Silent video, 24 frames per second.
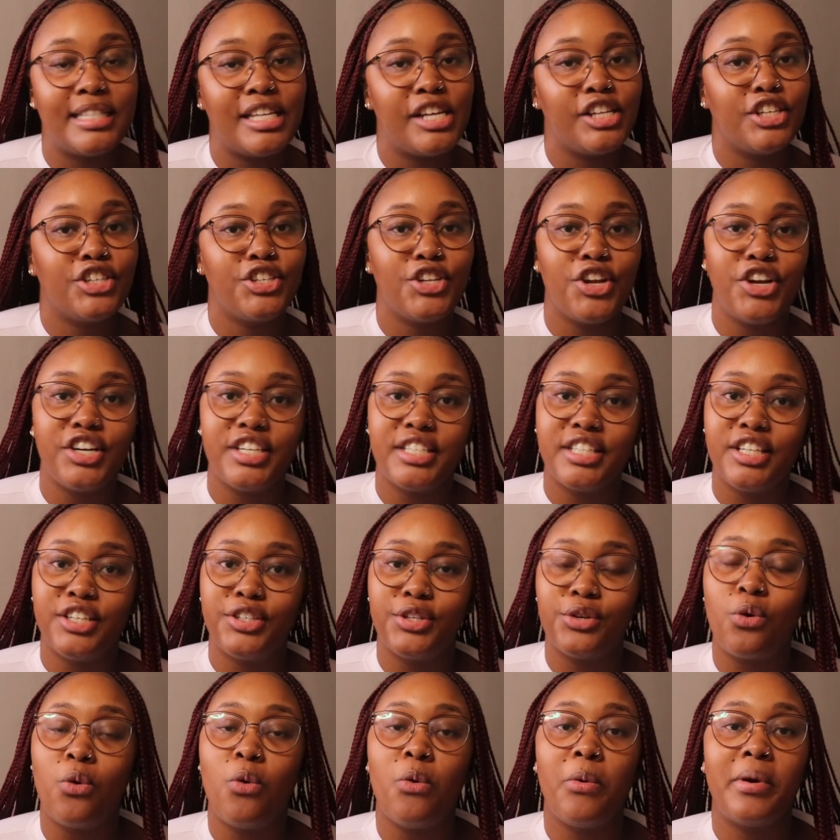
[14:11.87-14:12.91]
They searched, they
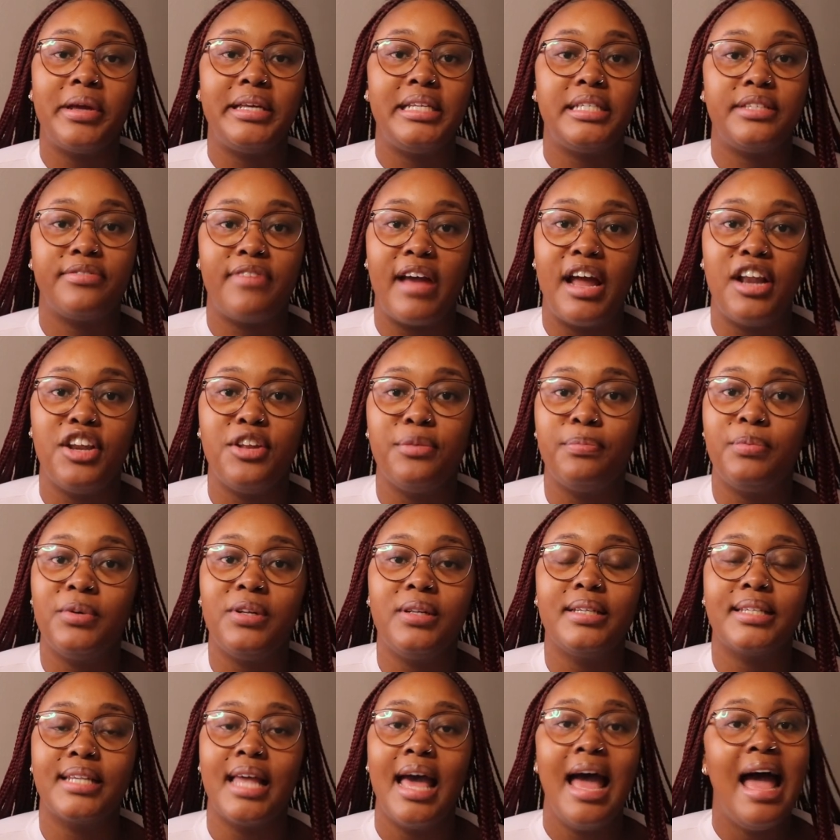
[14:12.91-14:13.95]
took all his
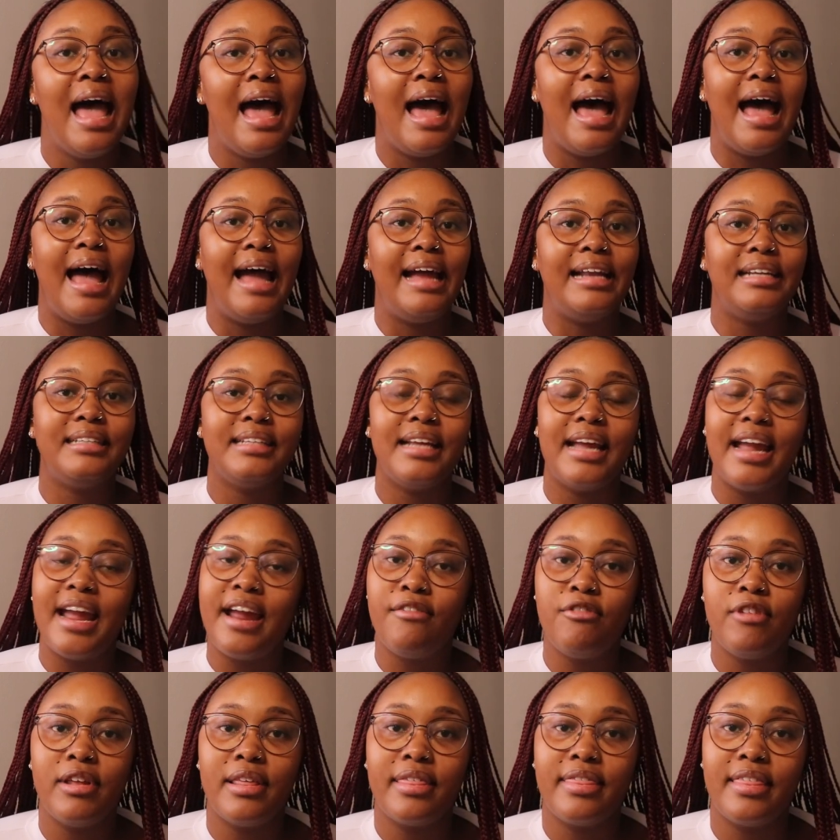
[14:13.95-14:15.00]
valuables and
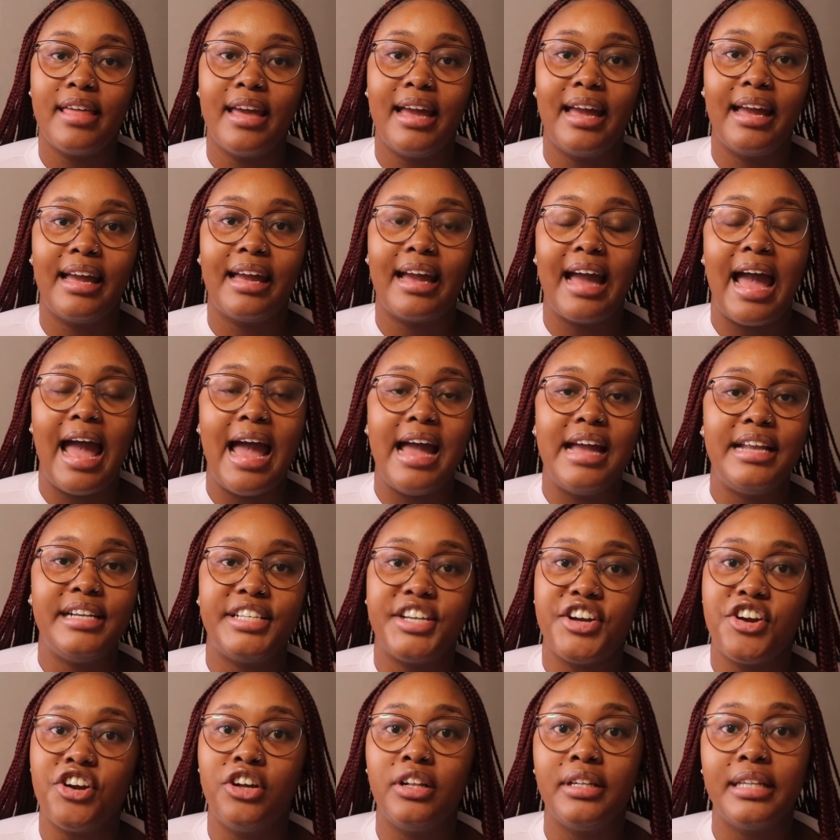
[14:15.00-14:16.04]
everything, and
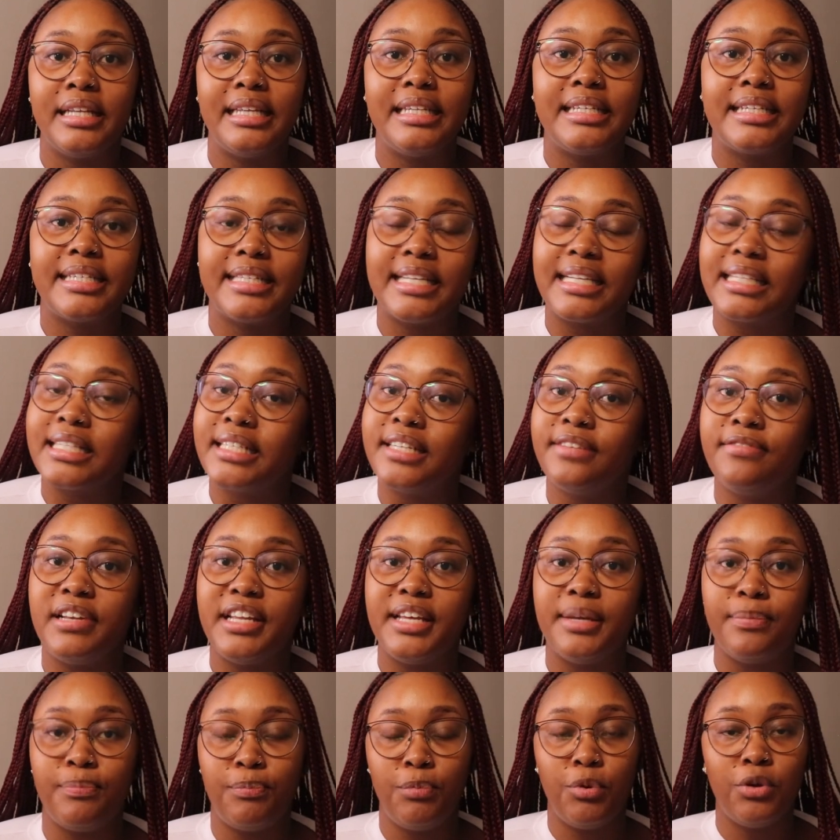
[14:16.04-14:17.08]
Gerald
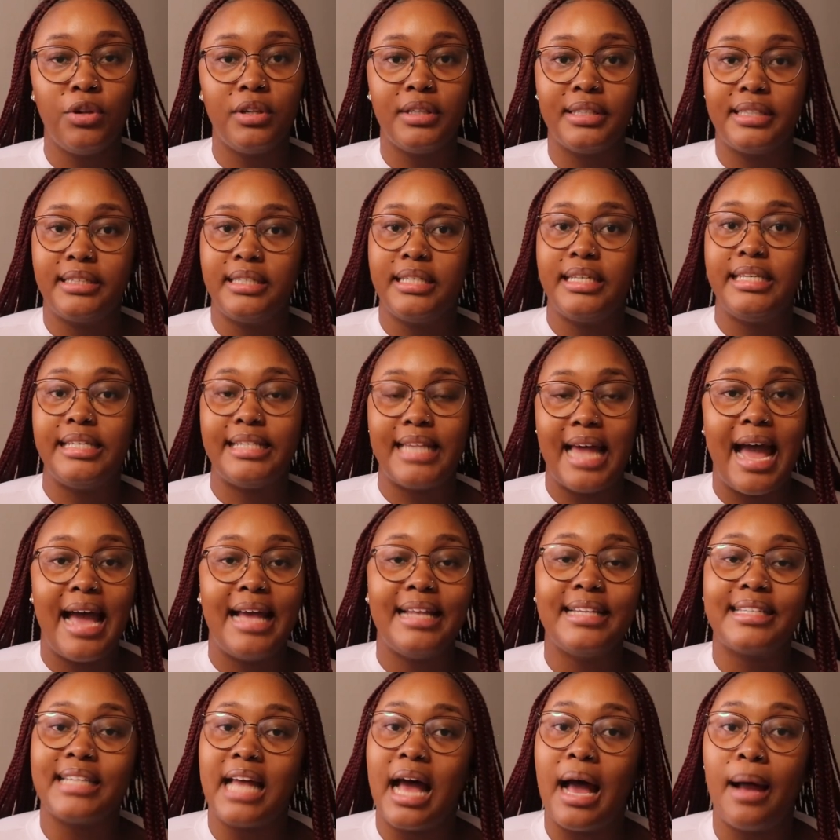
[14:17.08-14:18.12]
instinctively pulled his
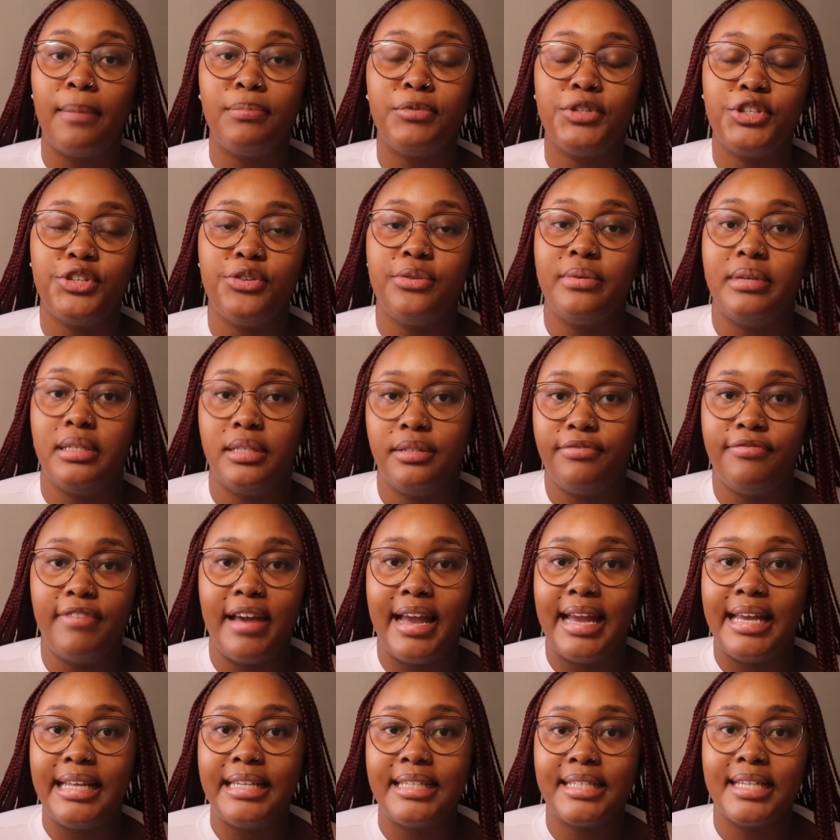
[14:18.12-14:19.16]
hands up to his
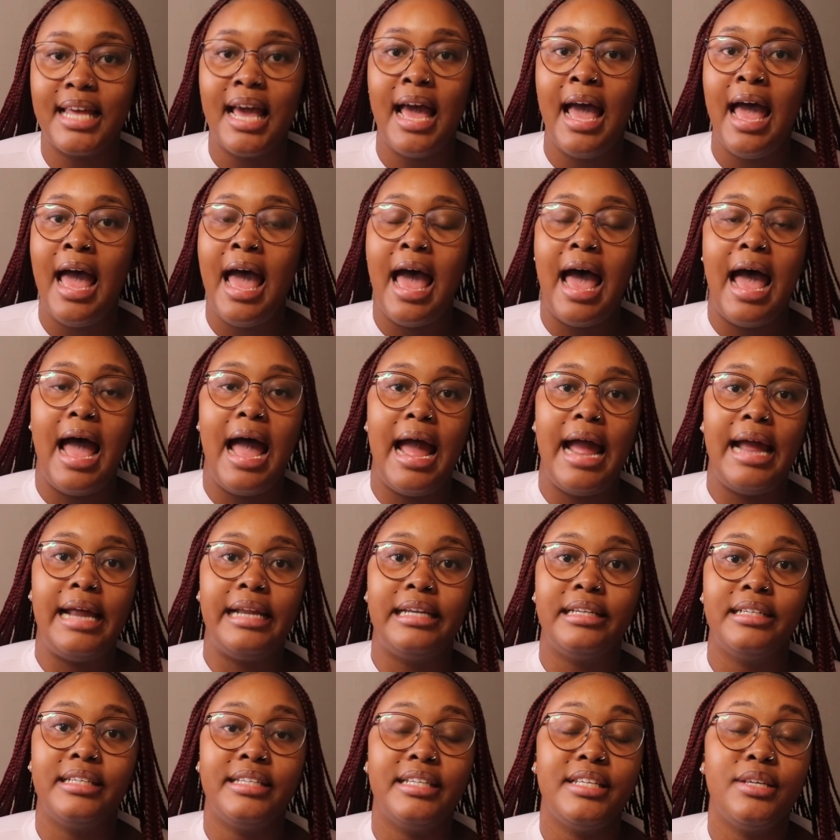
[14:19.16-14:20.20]
face
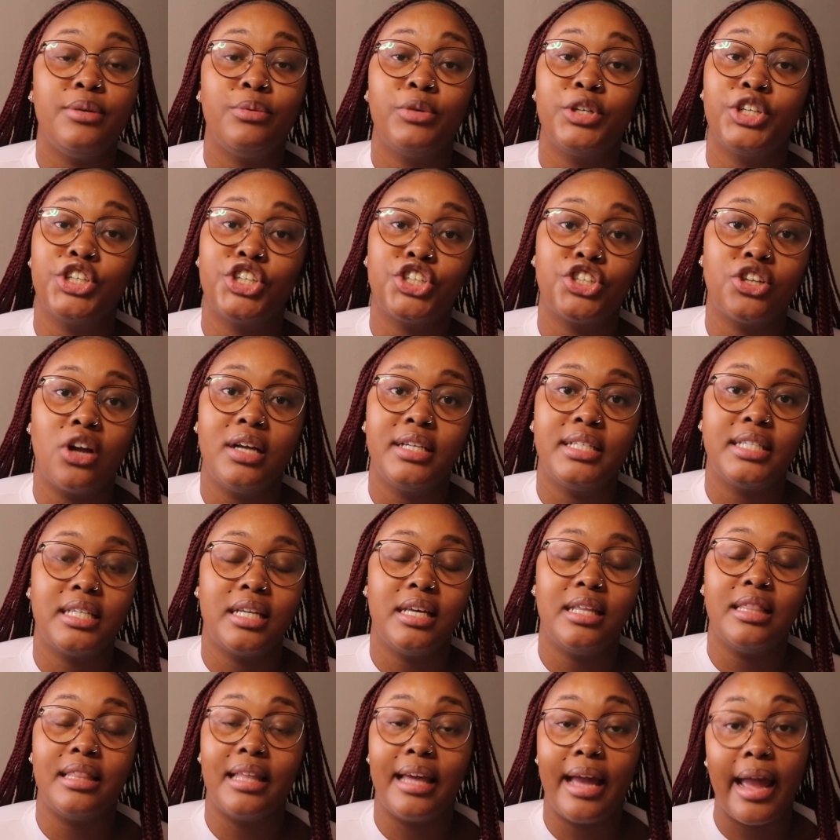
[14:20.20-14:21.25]
and he was
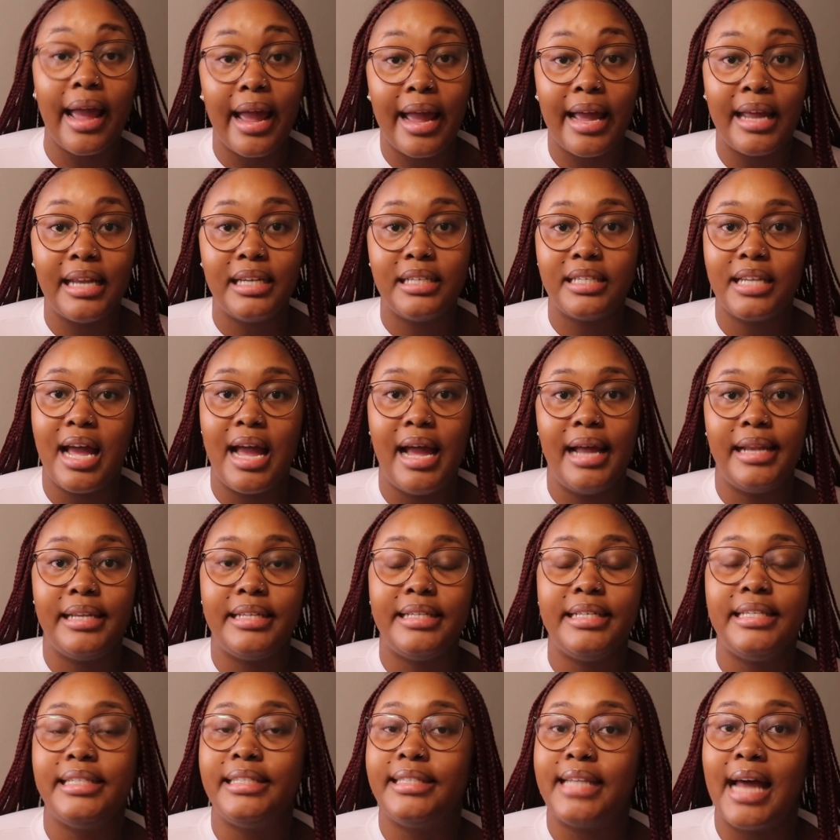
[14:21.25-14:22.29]
shot in the head and
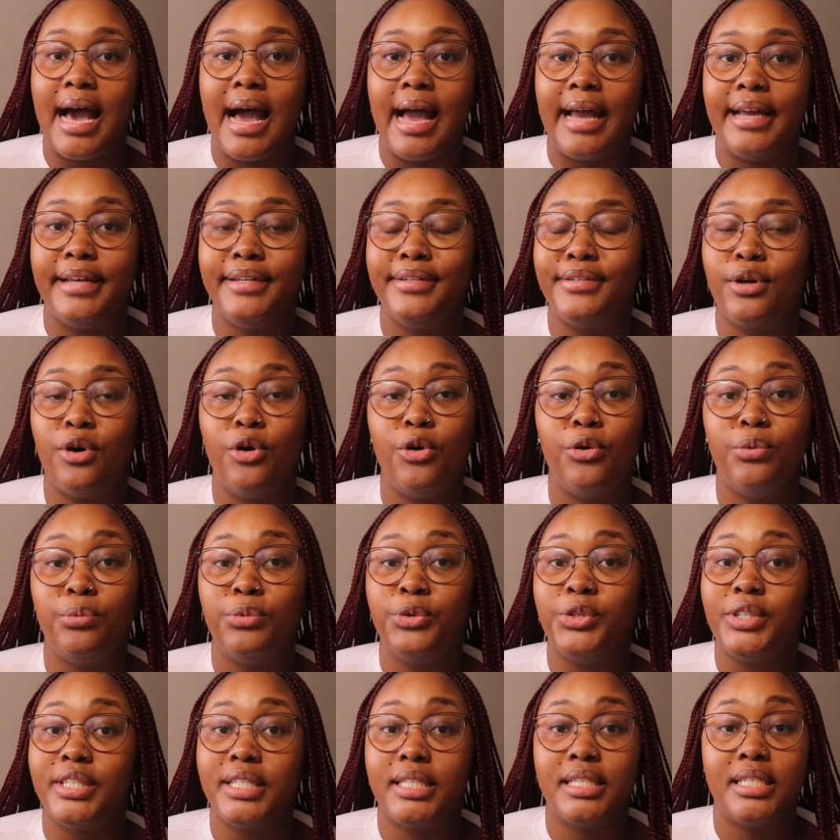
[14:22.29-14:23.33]
he died
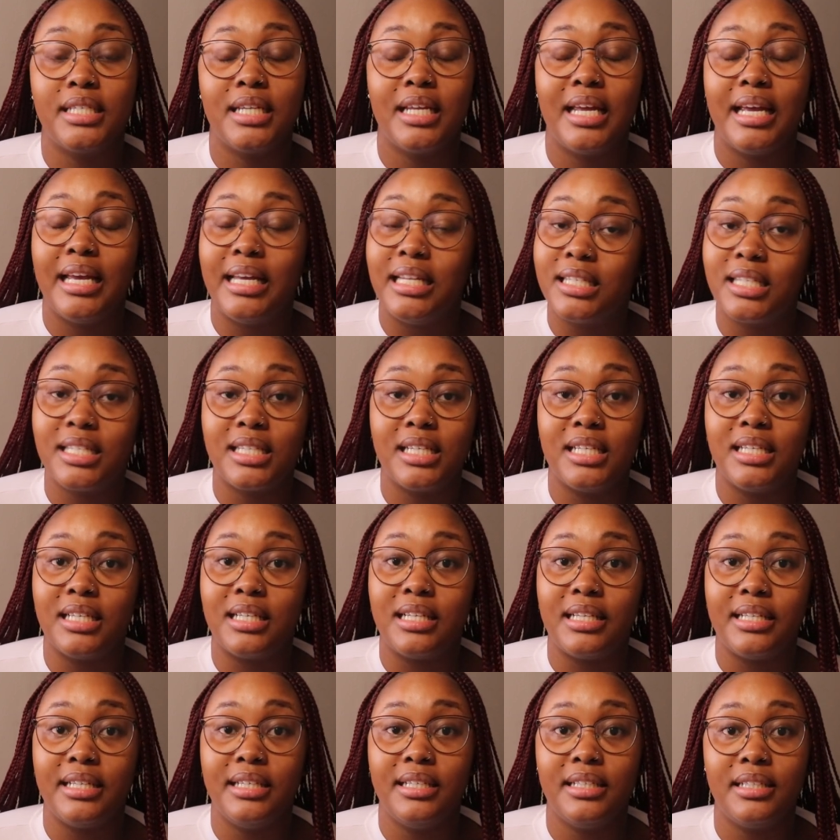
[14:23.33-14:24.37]
almost
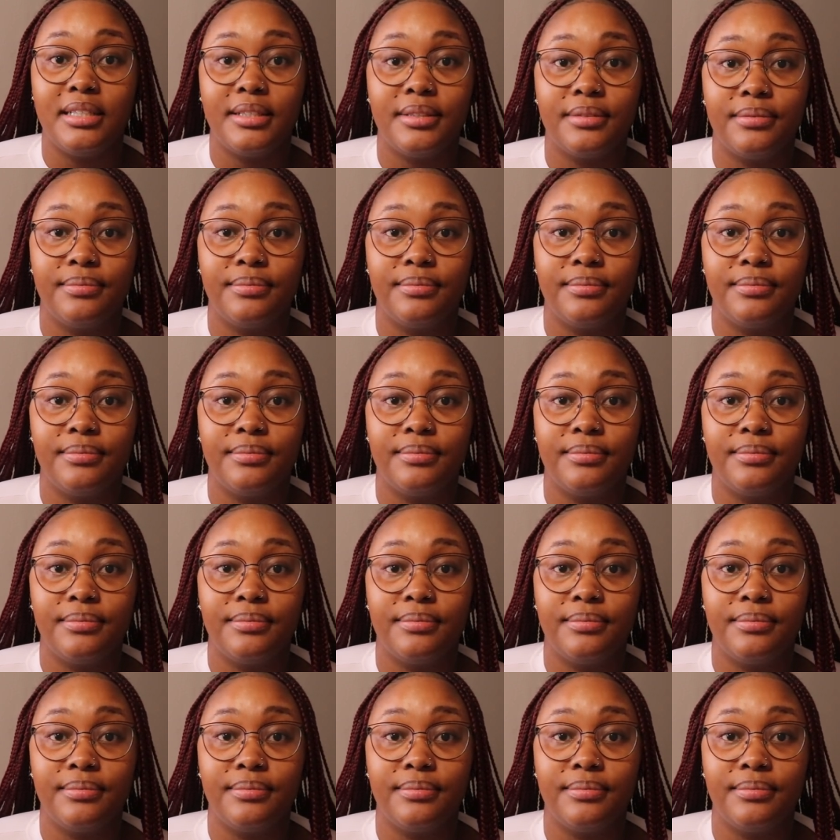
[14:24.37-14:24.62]
instantly.